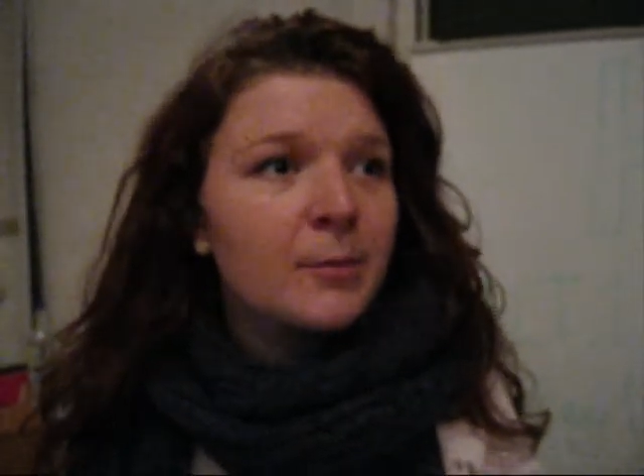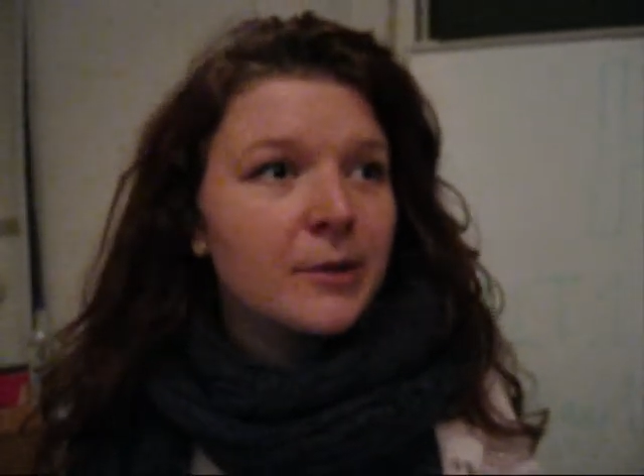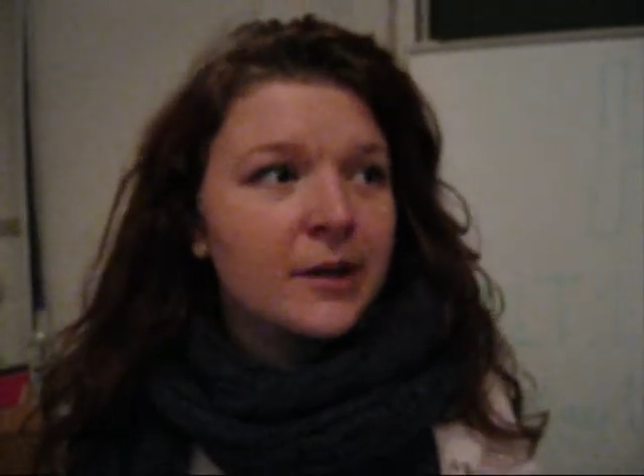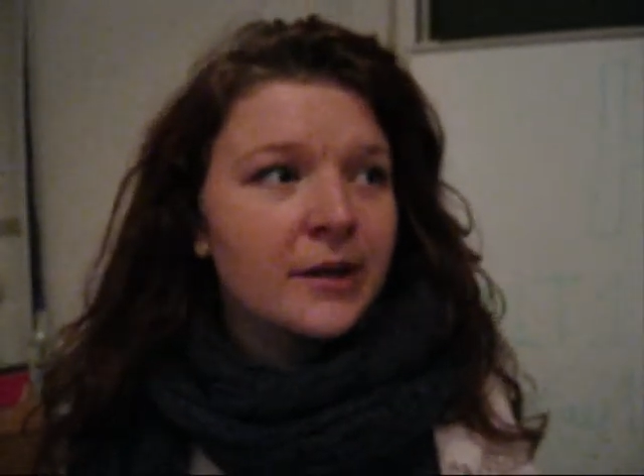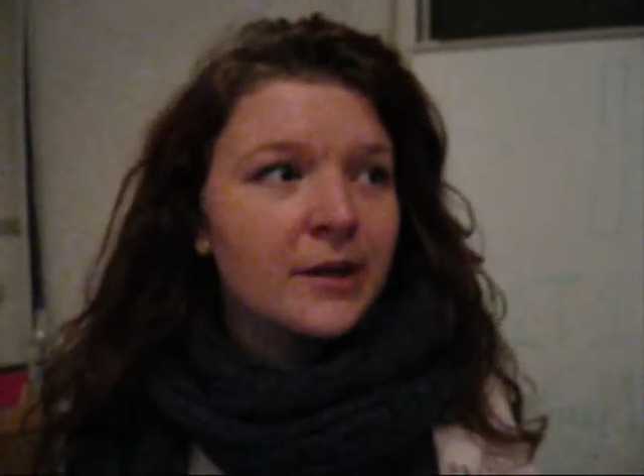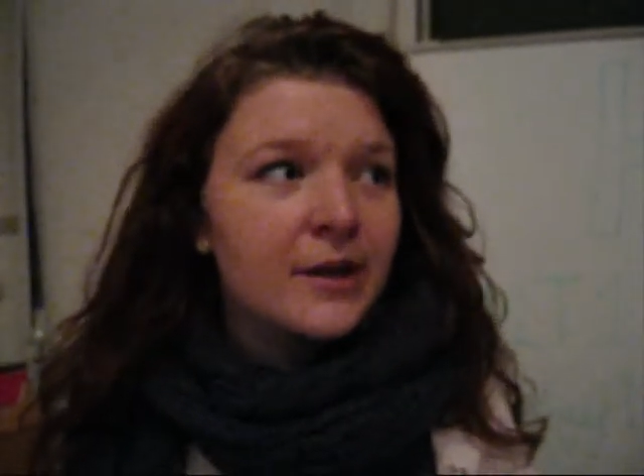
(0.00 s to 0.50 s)

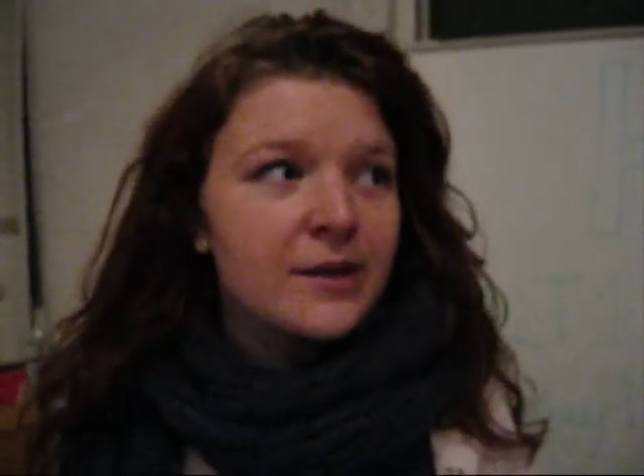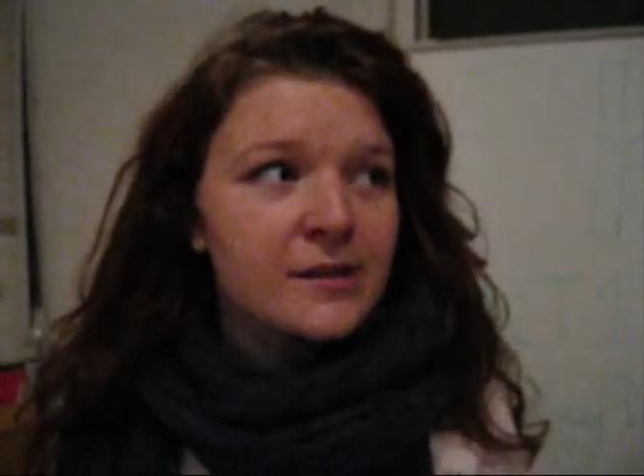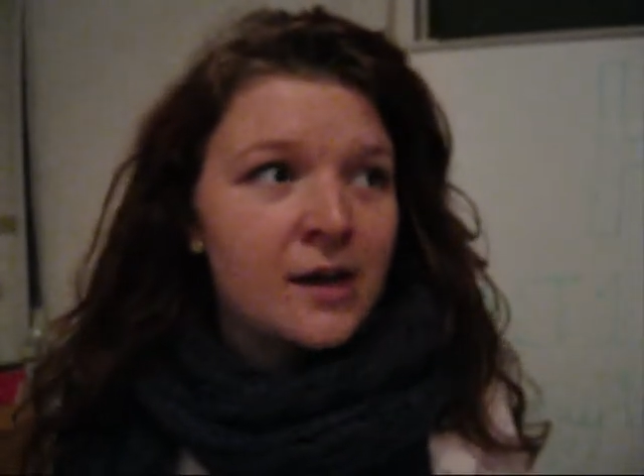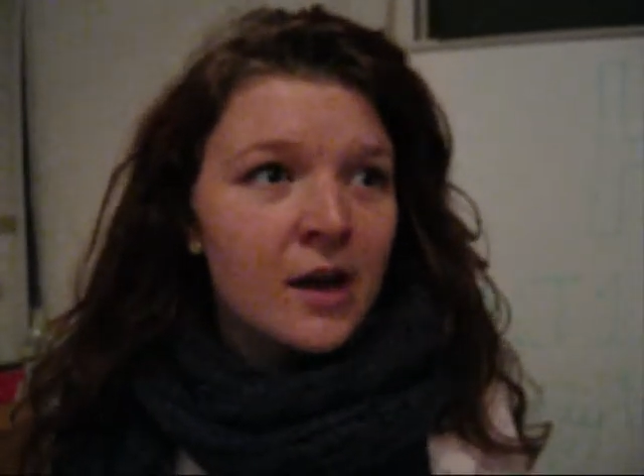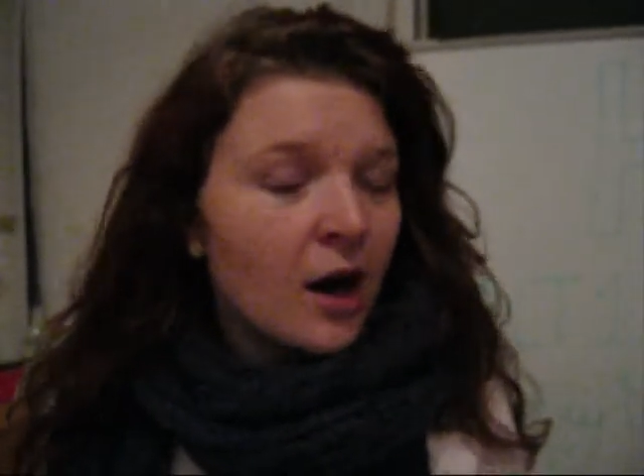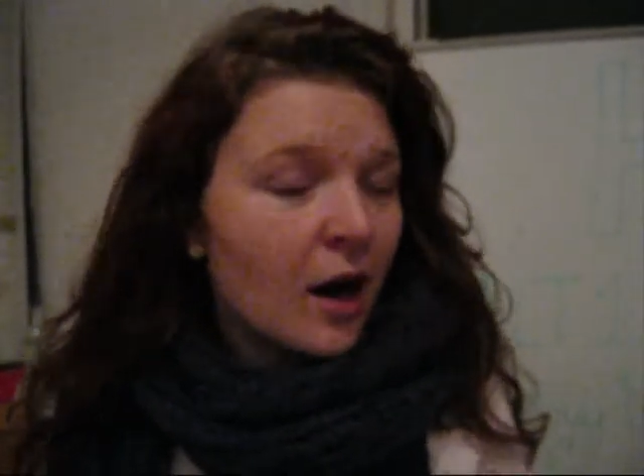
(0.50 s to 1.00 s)
because
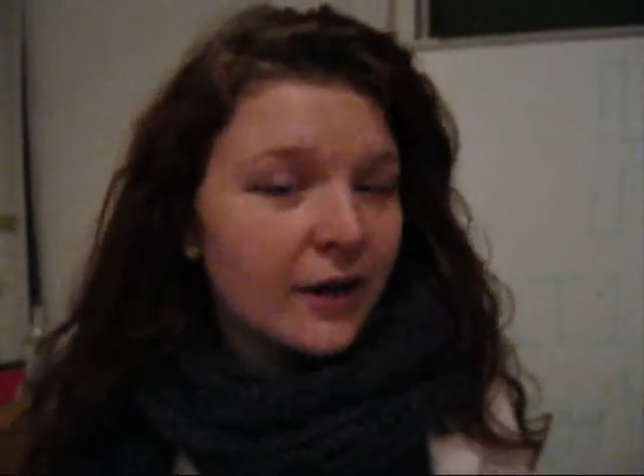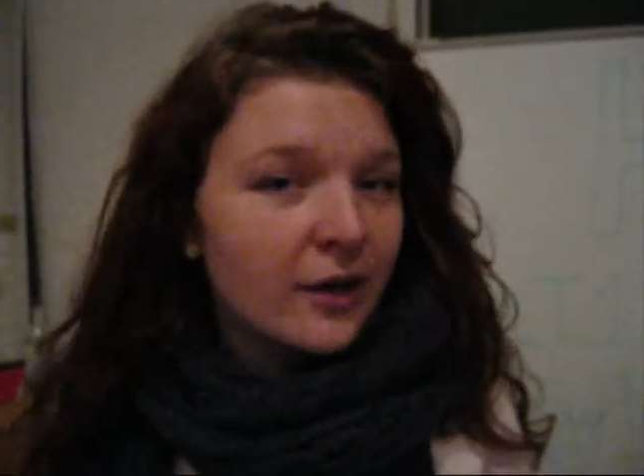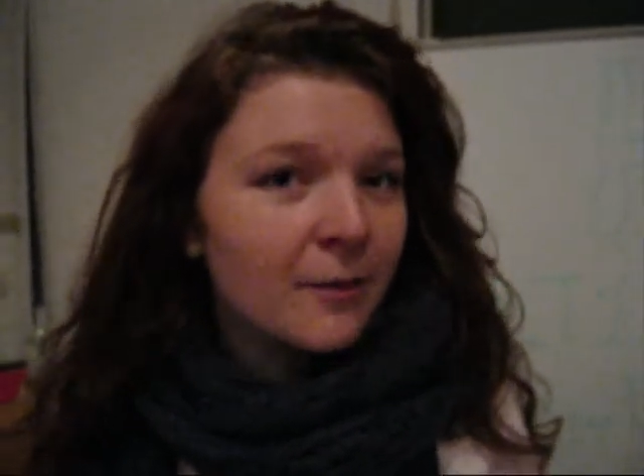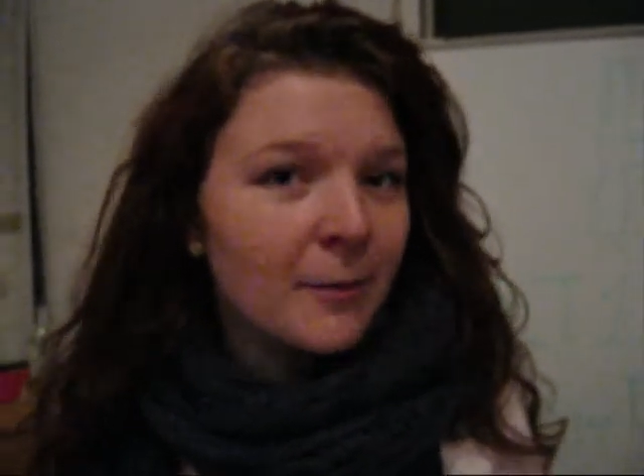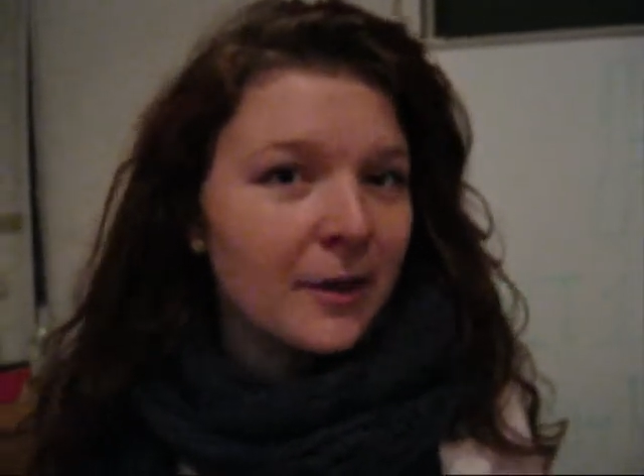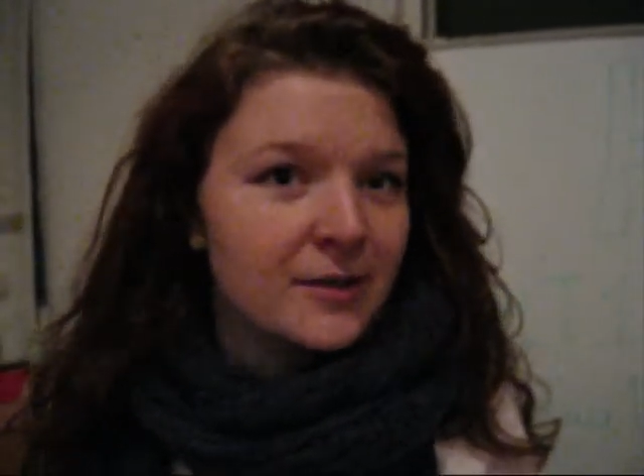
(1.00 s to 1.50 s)
I
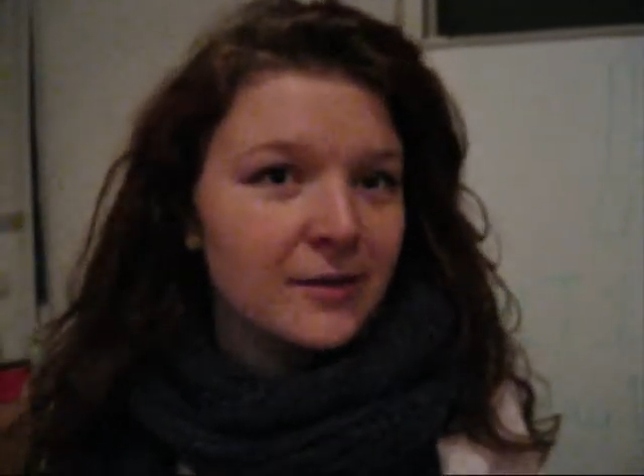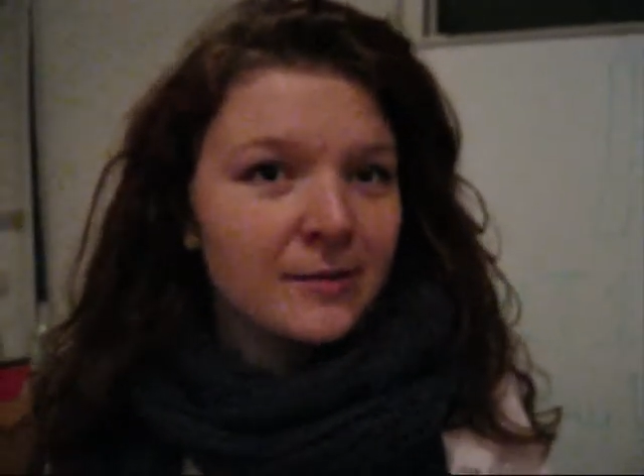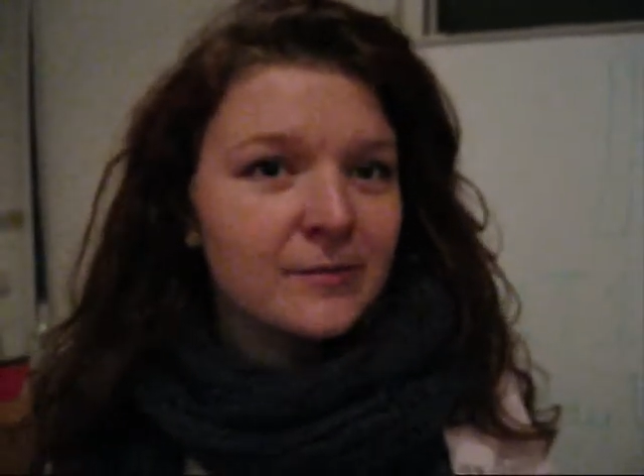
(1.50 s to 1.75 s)
can't make